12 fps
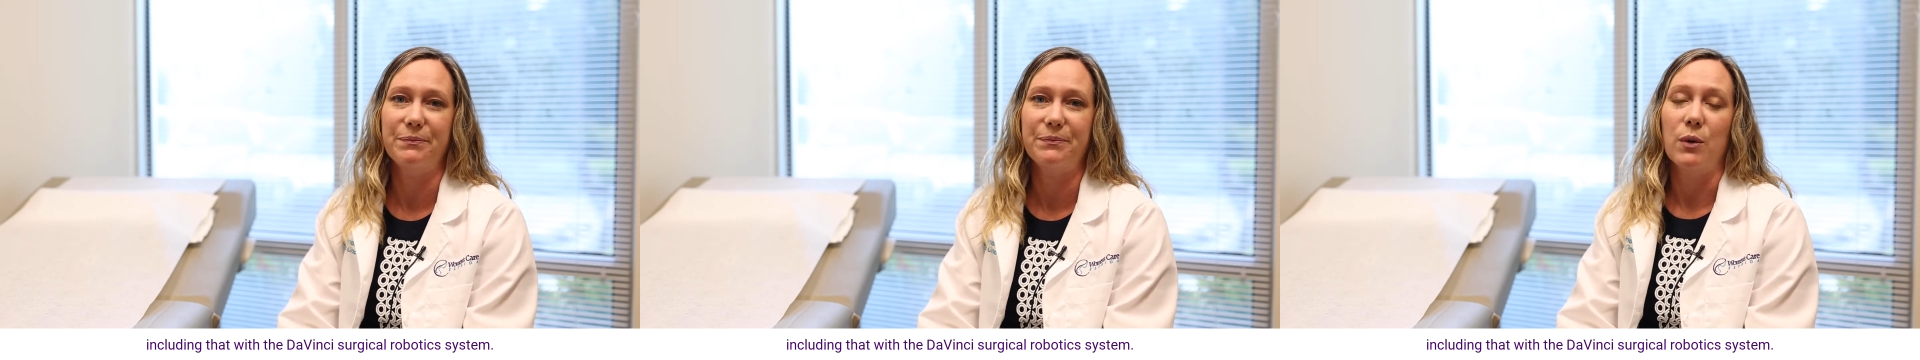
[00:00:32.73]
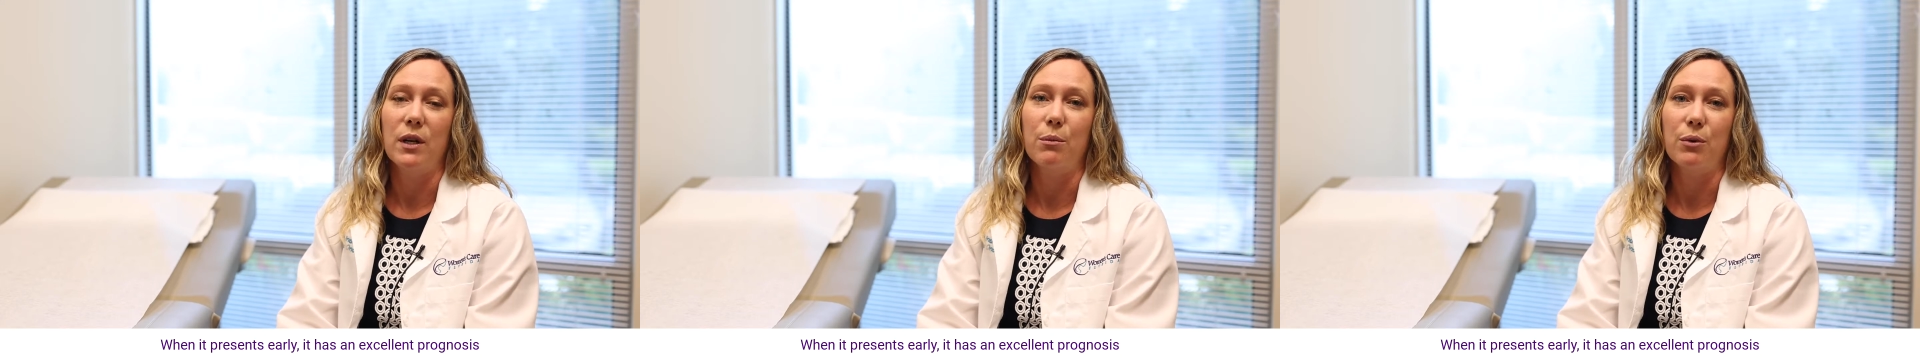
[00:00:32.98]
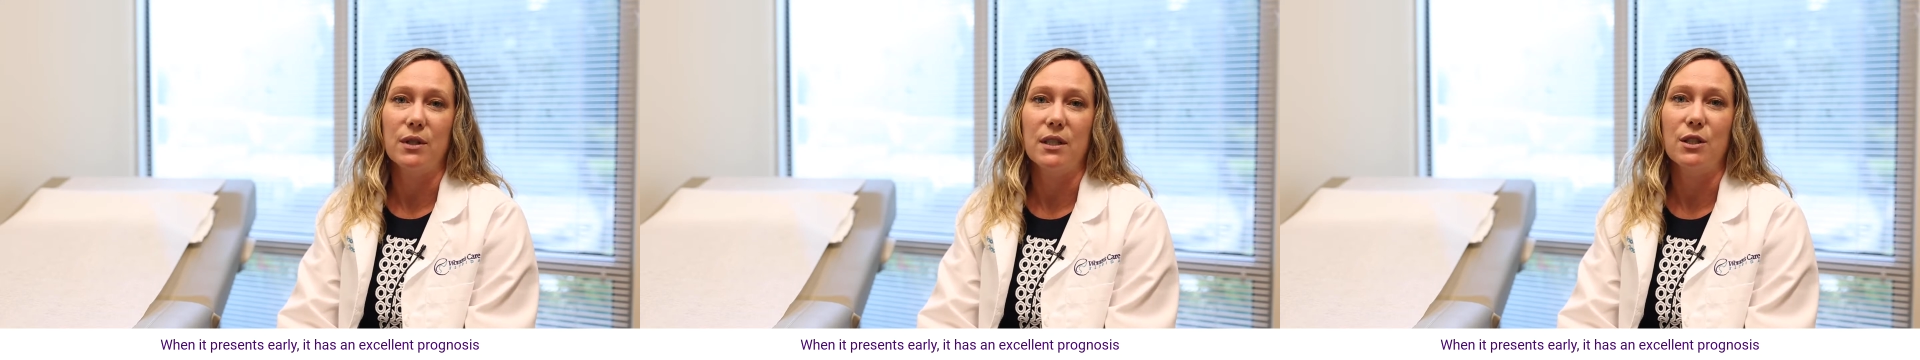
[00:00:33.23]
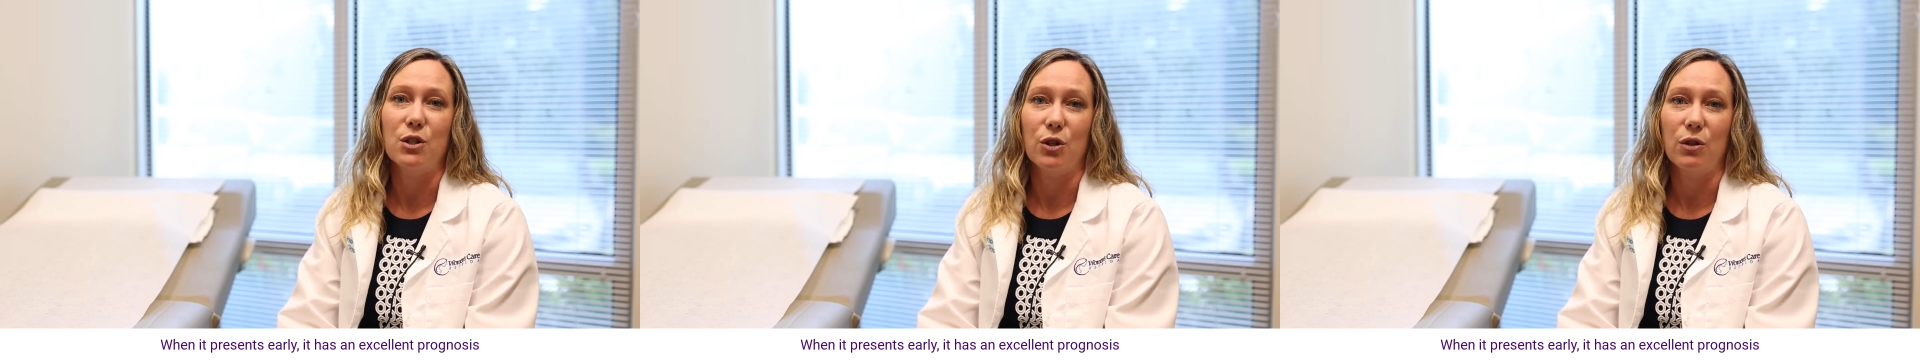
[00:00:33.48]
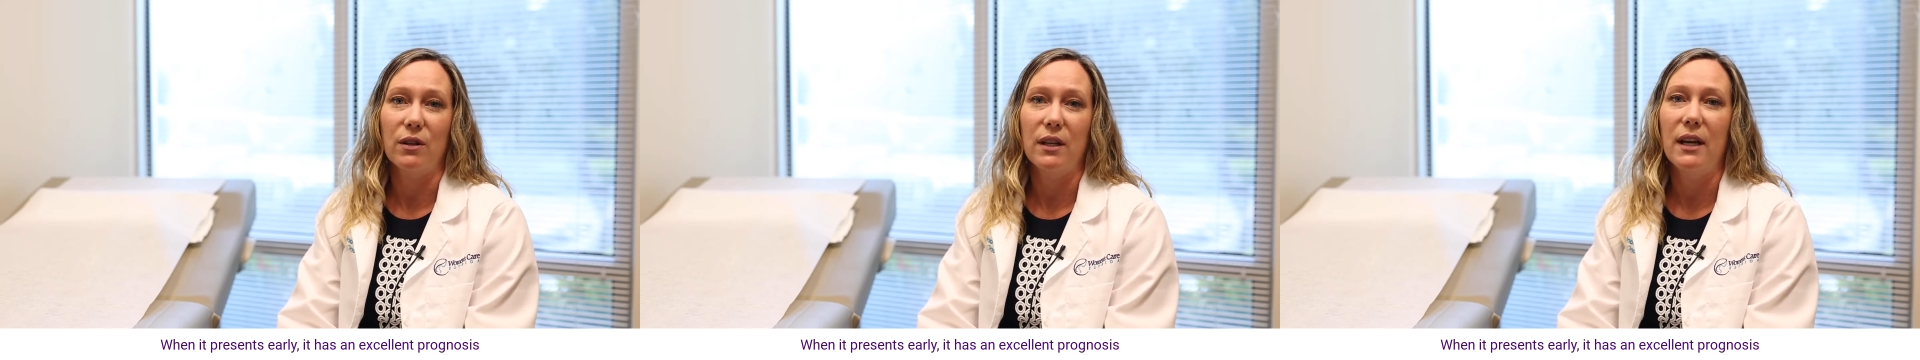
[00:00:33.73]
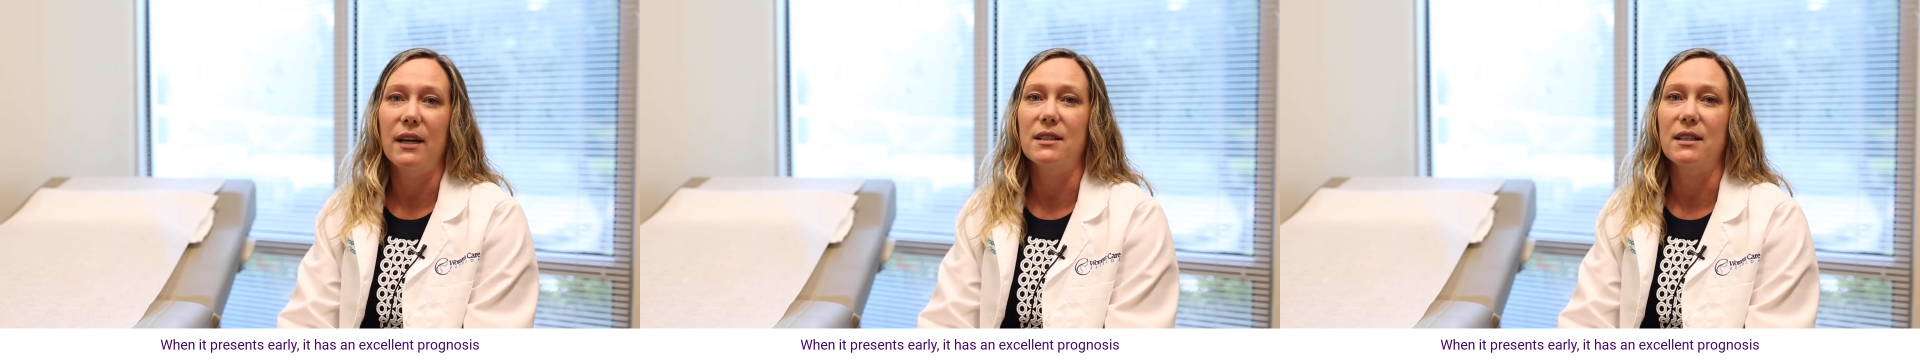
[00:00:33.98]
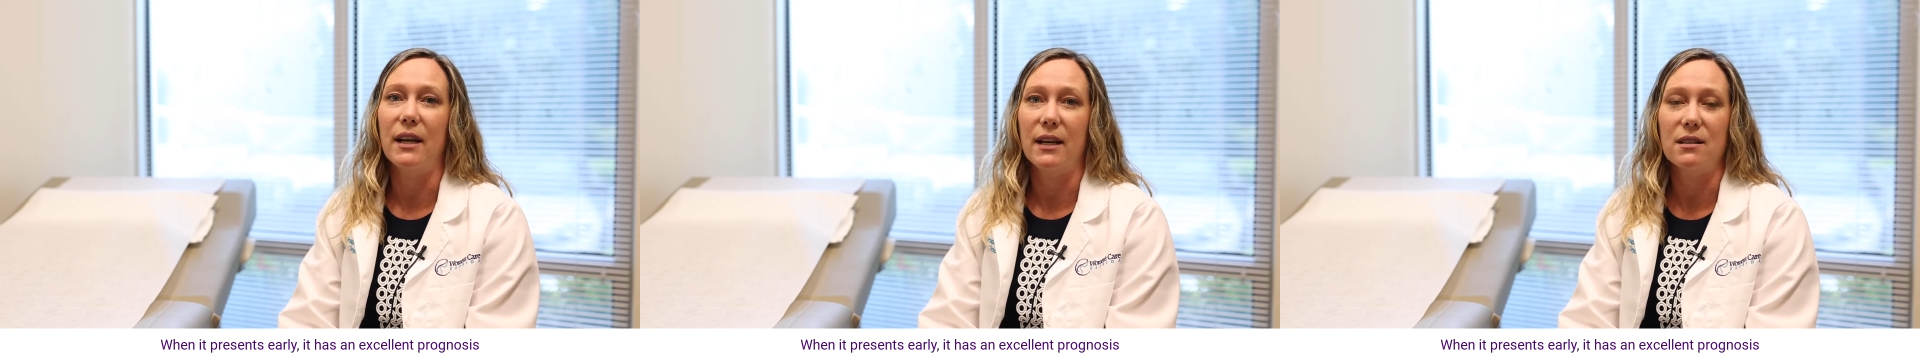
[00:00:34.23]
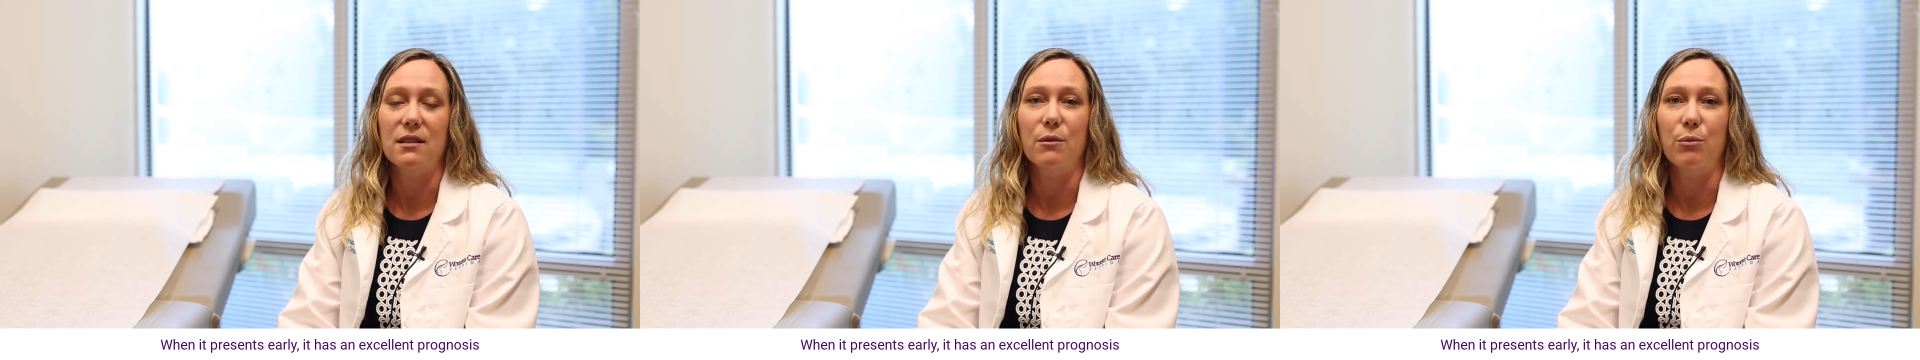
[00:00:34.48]
When it presents early, has an
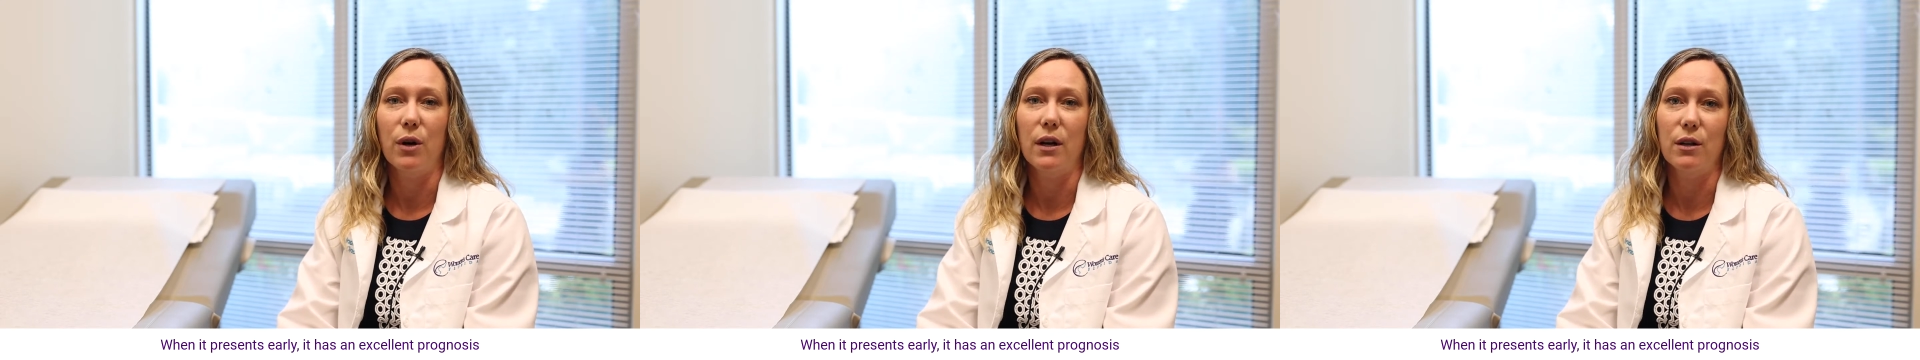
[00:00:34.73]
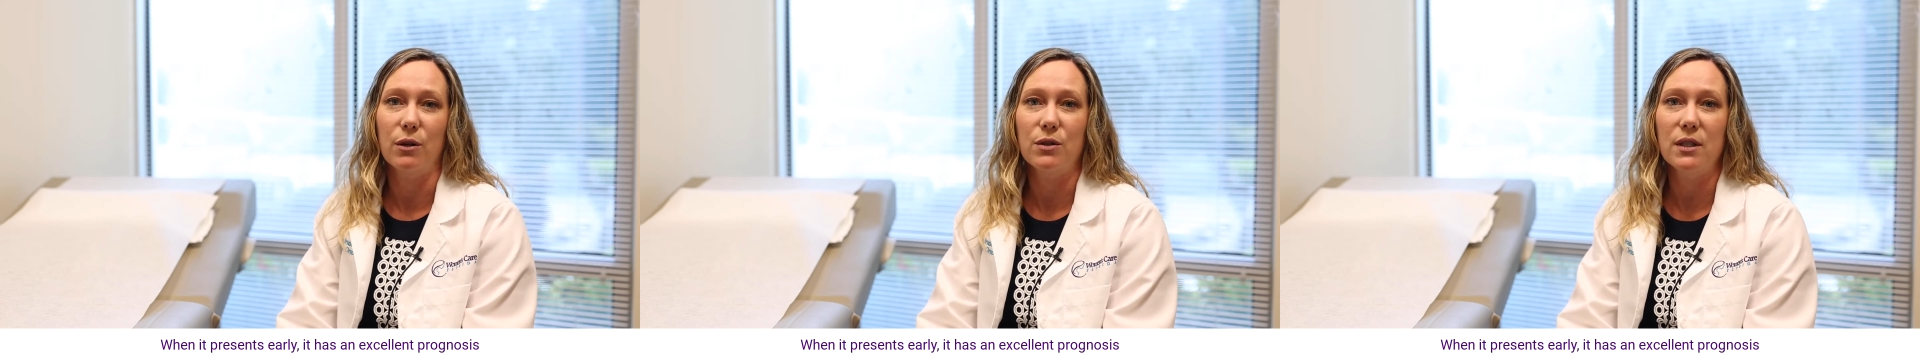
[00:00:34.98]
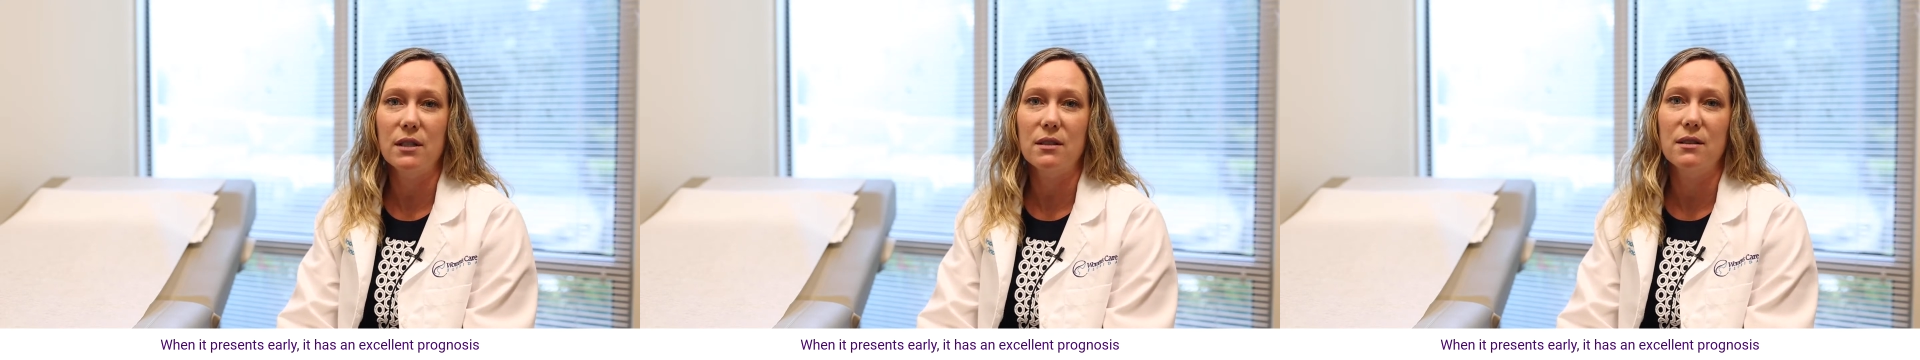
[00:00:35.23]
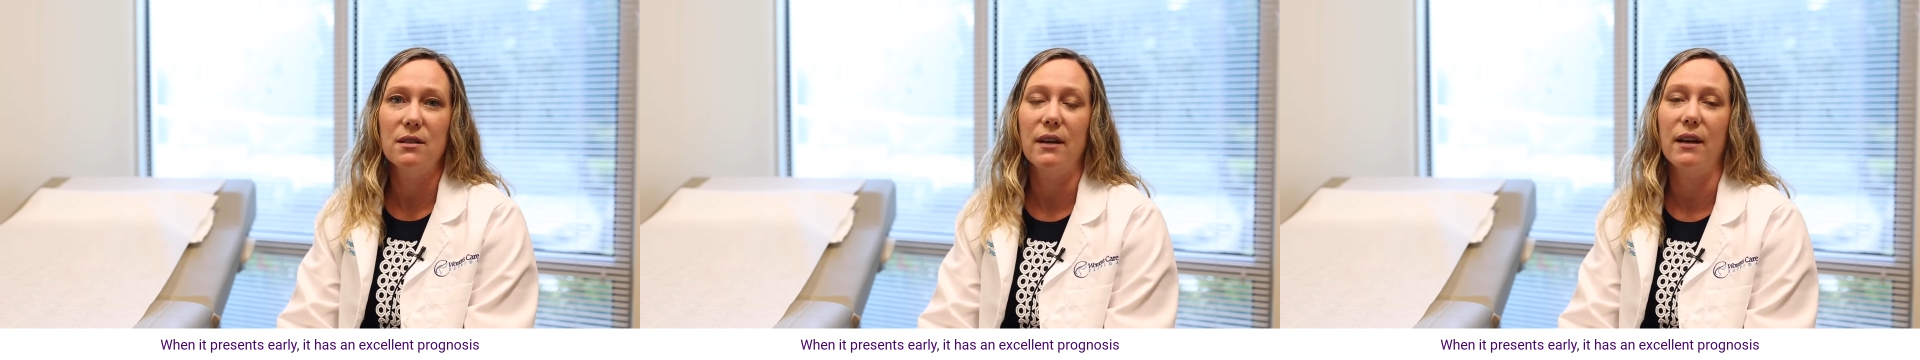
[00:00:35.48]
excellent prognosis,